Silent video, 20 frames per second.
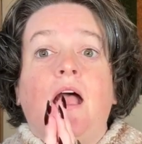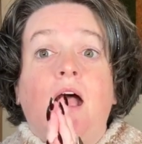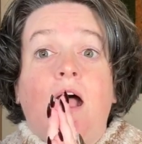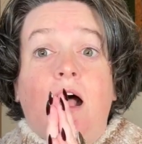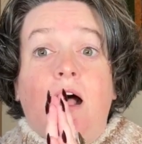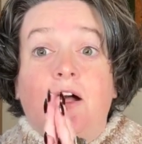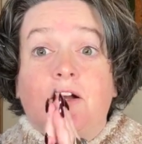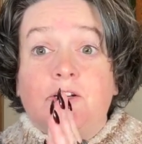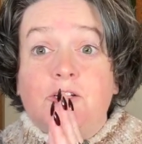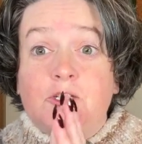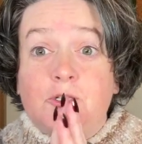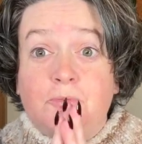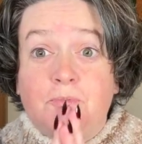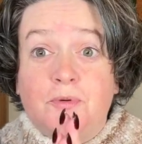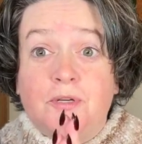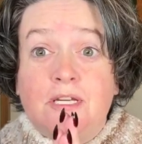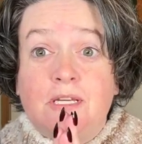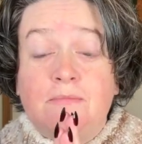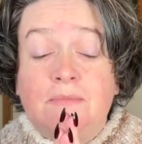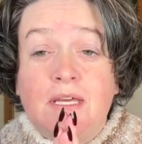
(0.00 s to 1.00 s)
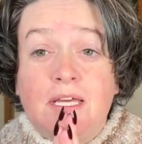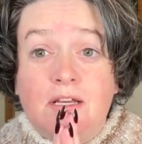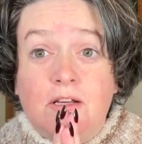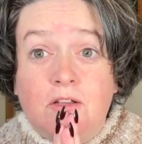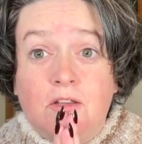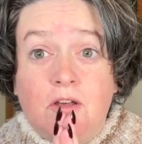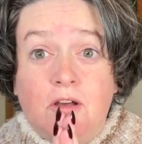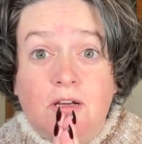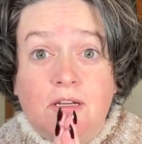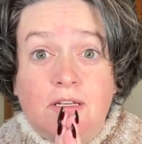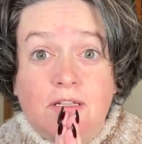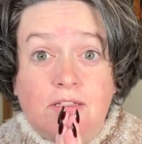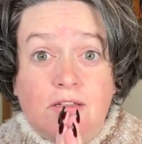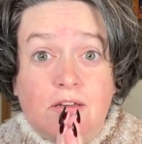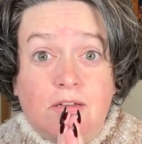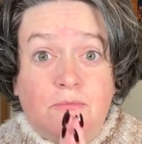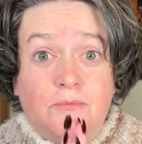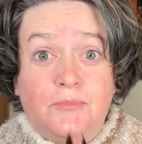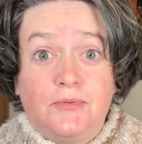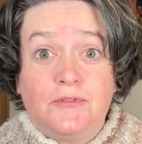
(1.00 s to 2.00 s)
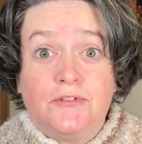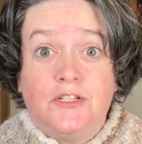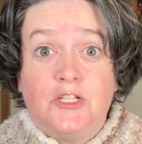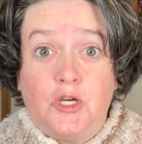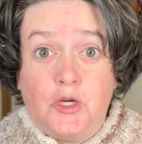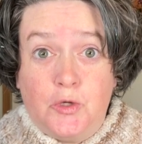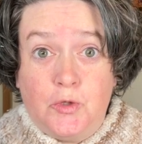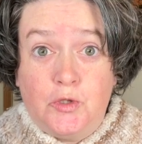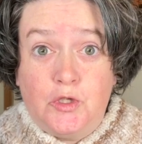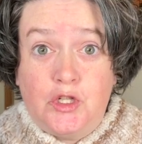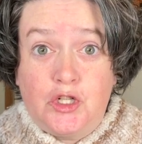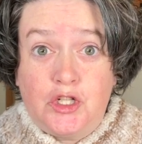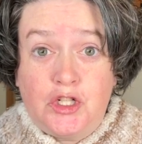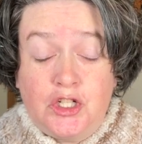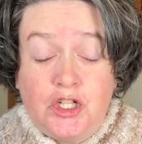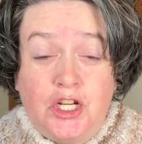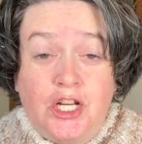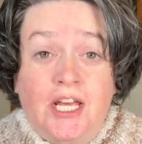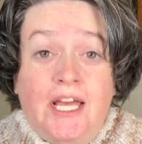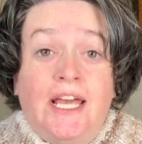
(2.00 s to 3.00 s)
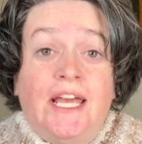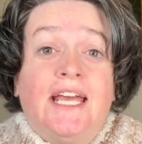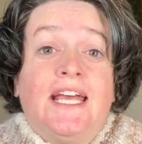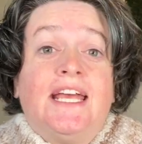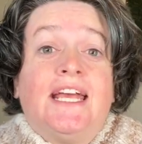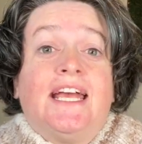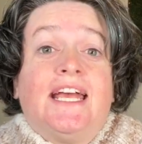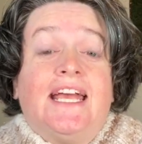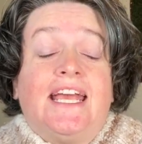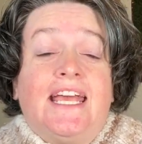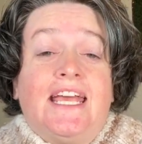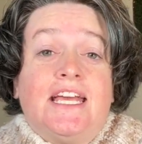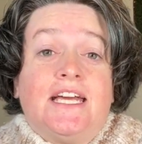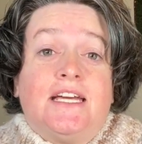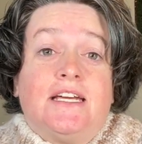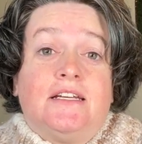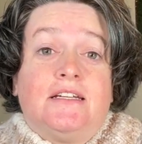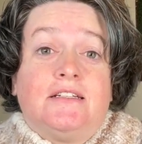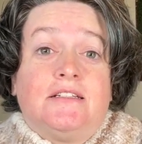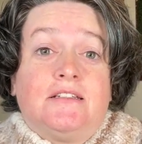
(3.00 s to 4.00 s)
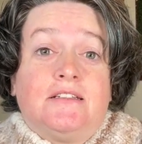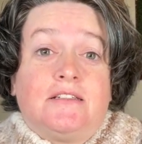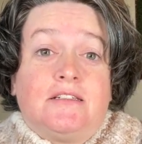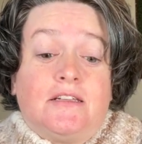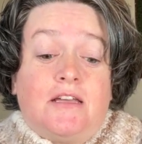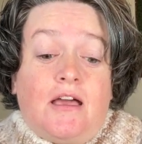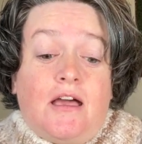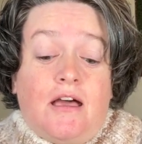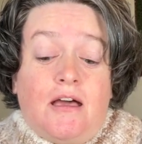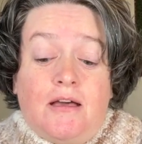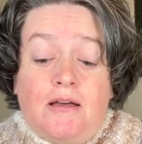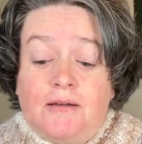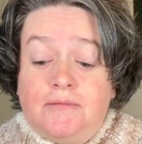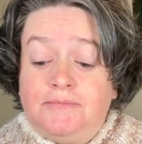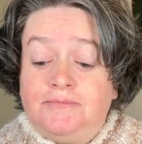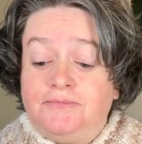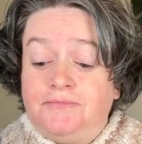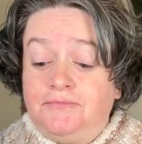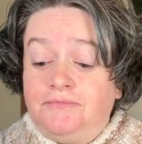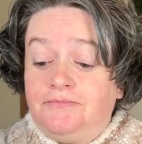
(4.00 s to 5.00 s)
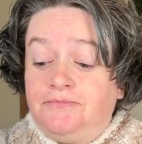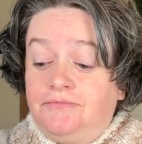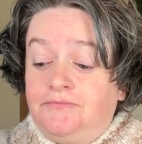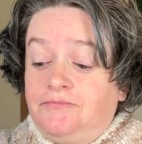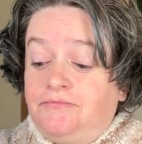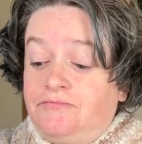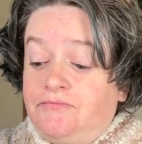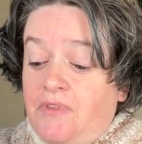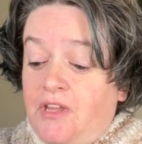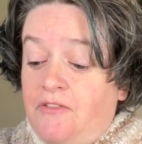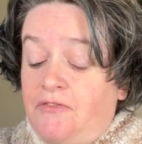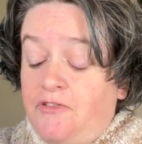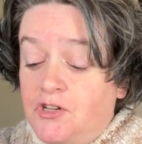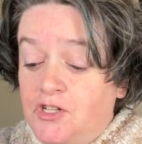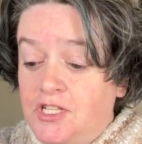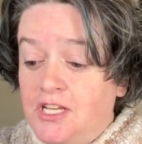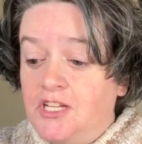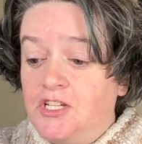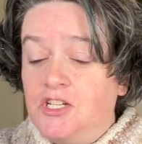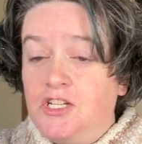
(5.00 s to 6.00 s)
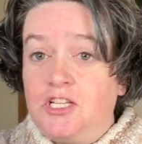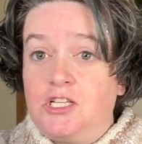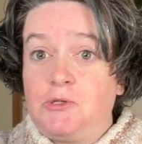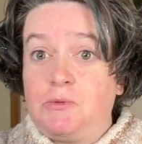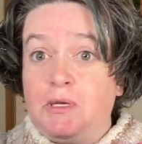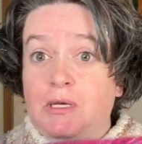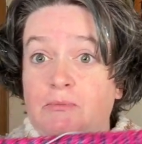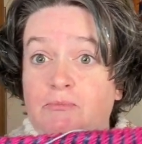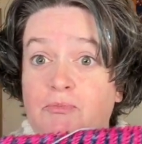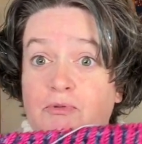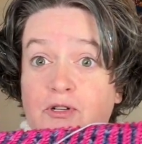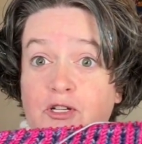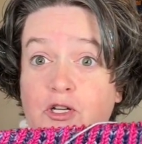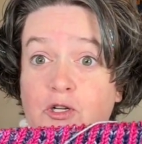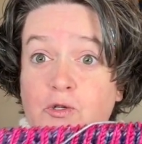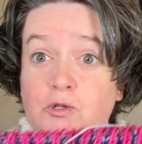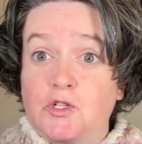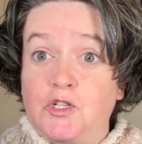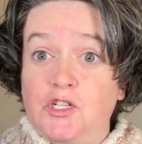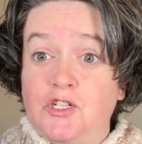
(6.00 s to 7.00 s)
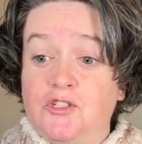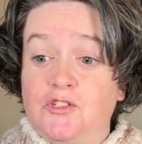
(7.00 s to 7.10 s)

Our spring make-along is on Brioche. And first, I should explain, brioche is